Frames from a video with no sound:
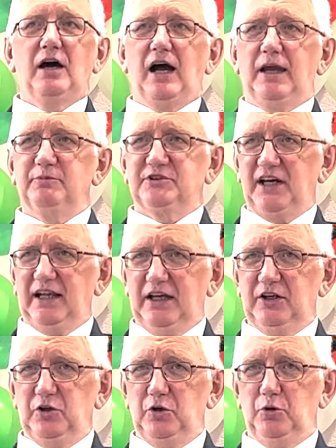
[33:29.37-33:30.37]
I am
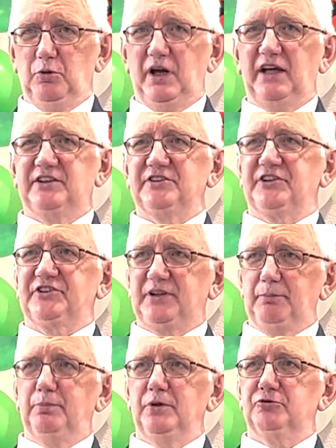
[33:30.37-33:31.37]
telling you it is a
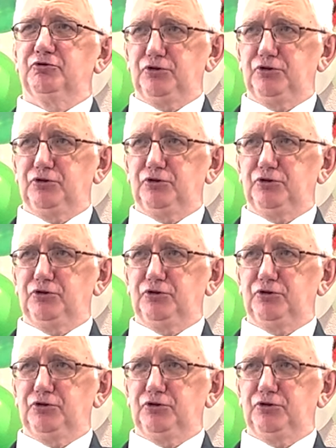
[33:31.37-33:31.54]
simple